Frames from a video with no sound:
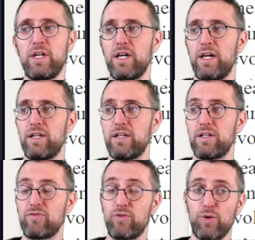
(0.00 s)

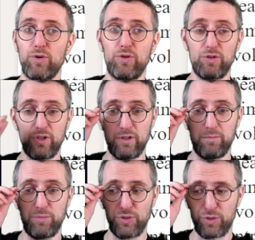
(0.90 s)
And for a
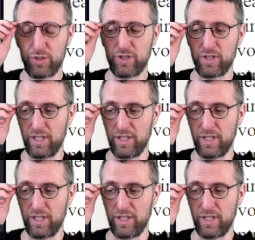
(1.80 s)
book,